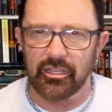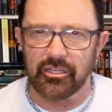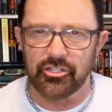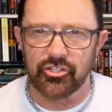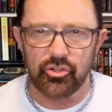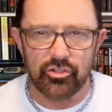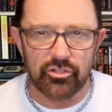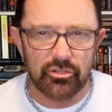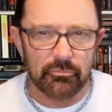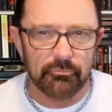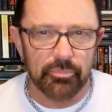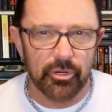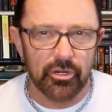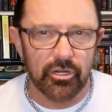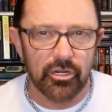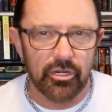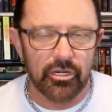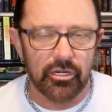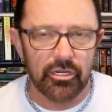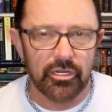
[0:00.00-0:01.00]

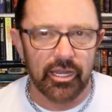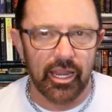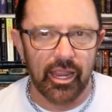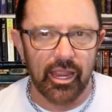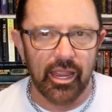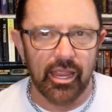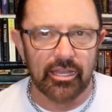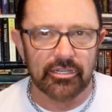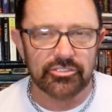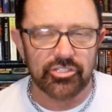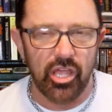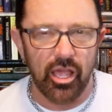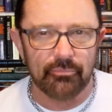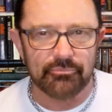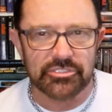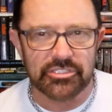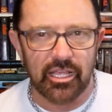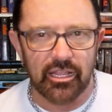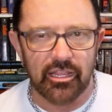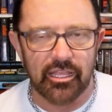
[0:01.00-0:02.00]
Guttenberg and Tom
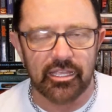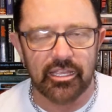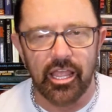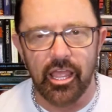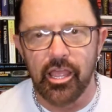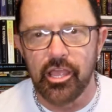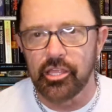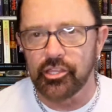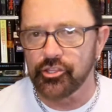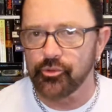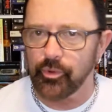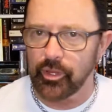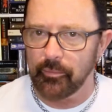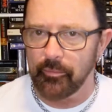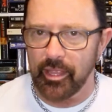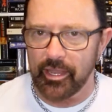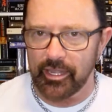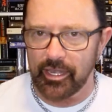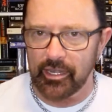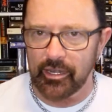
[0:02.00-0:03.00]
Selleck, Three
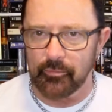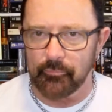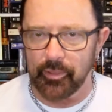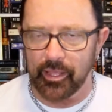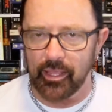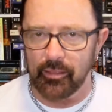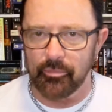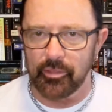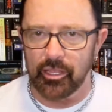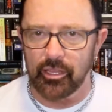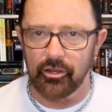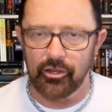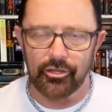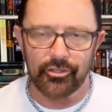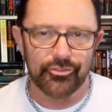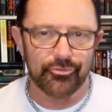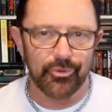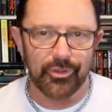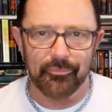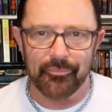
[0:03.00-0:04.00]
Men and a Baby, or
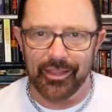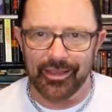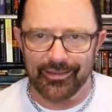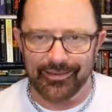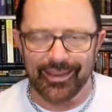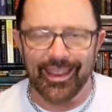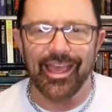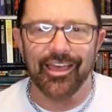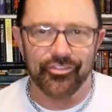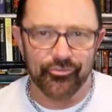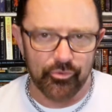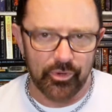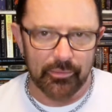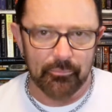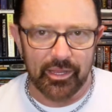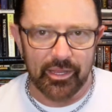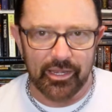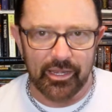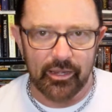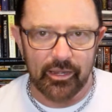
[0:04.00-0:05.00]
Three Men
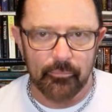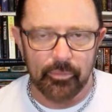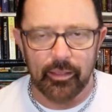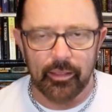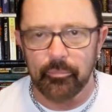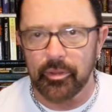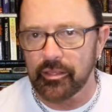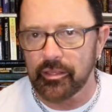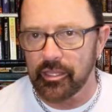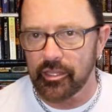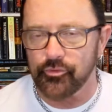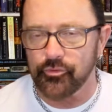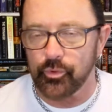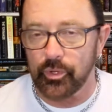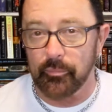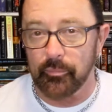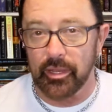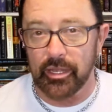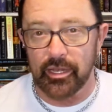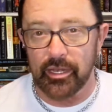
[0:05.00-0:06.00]
and a Baby, and then
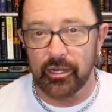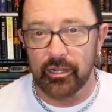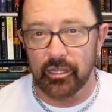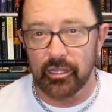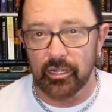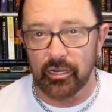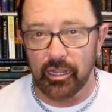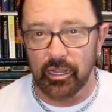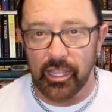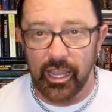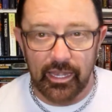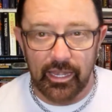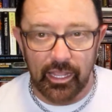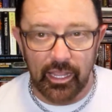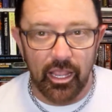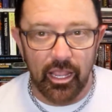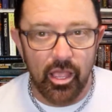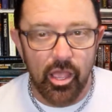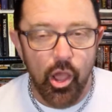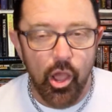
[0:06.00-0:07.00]
Three Men and a Little
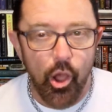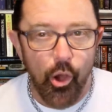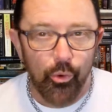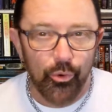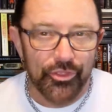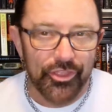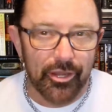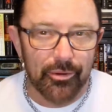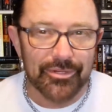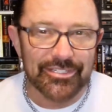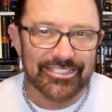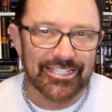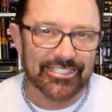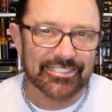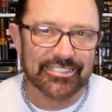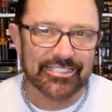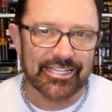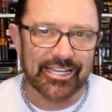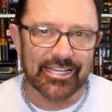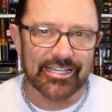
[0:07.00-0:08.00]
Lady. Well, there was a
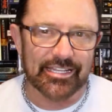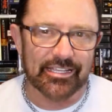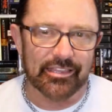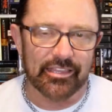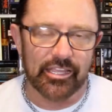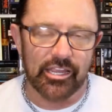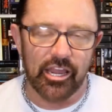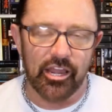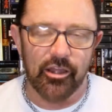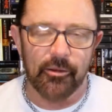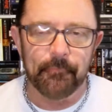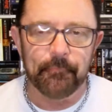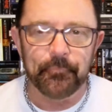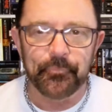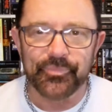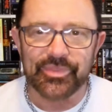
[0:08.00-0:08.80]
scene in there